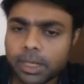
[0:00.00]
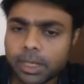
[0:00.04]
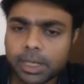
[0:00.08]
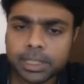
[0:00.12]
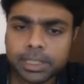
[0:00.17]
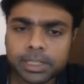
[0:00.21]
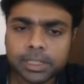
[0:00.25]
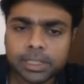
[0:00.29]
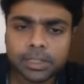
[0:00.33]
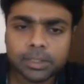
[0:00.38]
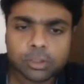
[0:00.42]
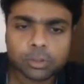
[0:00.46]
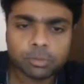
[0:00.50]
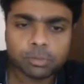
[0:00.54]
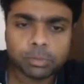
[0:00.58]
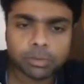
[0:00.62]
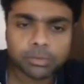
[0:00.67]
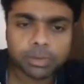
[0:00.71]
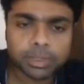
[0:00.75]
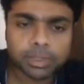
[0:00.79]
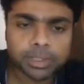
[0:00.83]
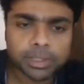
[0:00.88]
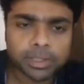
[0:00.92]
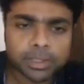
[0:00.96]
So regulation and
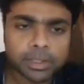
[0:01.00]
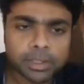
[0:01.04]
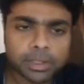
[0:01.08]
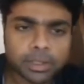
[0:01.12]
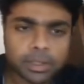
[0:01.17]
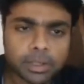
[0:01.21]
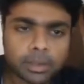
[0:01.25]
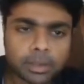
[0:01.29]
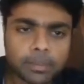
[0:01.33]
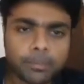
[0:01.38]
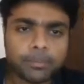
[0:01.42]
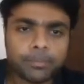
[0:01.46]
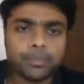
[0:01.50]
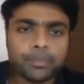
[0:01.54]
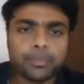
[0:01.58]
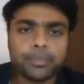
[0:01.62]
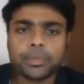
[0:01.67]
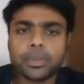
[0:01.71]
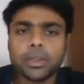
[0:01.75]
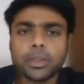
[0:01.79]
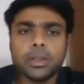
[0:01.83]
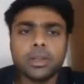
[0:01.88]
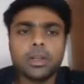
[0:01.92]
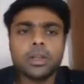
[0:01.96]
supervision.
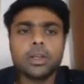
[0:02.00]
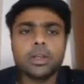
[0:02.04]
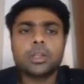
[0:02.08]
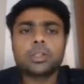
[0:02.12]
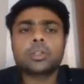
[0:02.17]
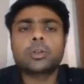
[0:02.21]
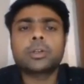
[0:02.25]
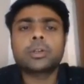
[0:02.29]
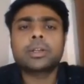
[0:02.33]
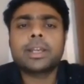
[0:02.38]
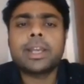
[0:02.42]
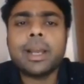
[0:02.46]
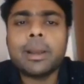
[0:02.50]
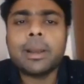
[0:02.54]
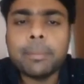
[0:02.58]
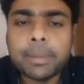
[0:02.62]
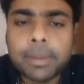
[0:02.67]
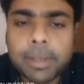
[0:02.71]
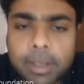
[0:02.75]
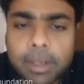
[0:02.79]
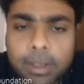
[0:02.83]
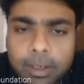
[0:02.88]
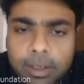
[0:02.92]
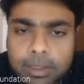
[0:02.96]
So
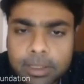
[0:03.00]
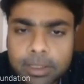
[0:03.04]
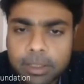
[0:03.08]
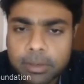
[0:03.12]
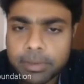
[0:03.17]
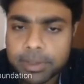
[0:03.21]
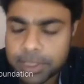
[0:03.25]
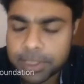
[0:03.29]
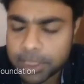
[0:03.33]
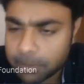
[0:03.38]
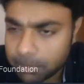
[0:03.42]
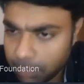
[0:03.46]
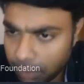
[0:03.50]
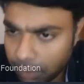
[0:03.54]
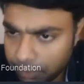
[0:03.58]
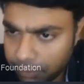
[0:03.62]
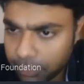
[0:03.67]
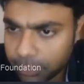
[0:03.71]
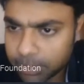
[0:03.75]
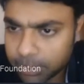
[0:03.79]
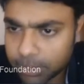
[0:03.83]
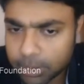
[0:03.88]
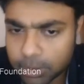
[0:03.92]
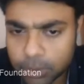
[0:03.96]
capital
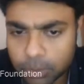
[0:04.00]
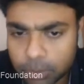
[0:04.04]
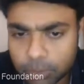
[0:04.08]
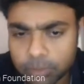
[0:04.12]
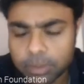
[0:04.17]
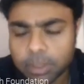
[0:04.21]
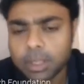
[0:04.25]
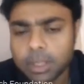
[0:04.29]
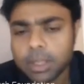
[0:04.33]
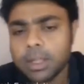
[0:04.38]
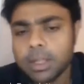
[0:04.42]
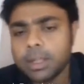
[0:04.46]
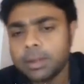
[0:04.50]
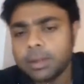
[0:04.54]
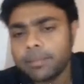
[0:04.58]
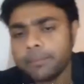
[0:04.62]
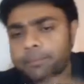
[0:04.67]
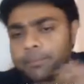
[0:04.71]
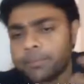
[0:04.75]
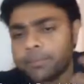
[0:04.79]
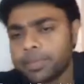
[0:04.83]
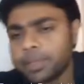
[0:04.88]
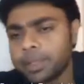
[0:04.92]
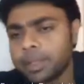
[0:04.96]
conservation buffer. So
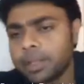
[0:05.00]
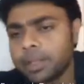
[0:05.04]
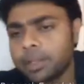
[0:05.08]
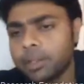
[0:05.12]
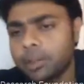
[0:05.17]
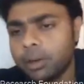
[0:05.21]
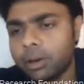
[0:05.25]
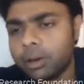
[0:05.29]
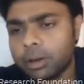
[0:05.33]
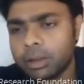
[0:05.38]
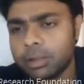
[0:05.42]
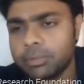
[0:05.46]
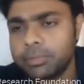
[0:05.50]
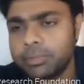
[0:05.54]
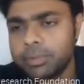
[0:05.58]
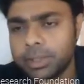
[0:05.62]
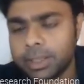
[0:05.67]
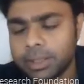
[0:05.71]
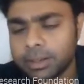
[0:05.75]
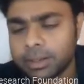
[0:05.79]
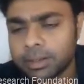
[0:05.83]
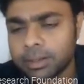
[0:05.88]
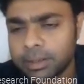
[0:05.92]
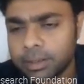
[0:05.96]
a lot
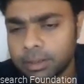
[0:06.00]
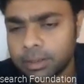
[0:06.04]
of